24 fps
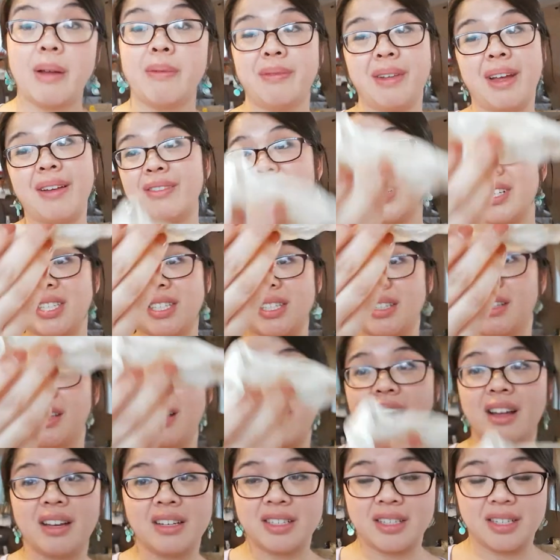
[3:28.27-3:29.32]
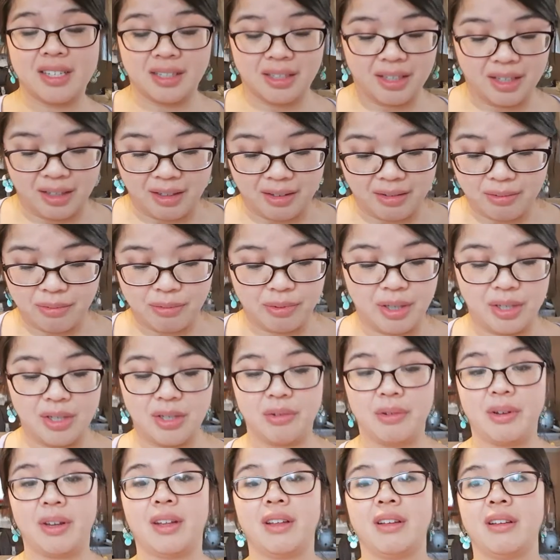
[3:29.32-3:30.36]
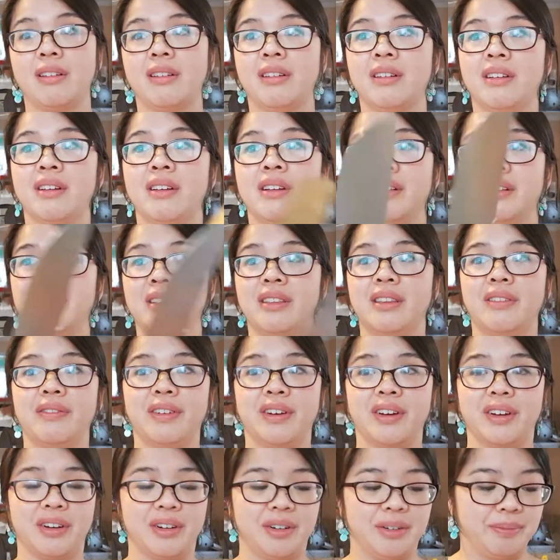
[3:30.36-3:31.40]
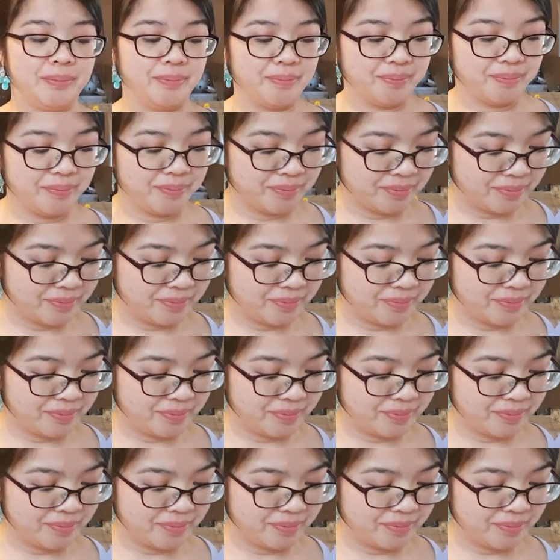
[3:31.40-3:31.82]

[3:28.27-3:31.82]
I'm just constantly redoing the vinegar.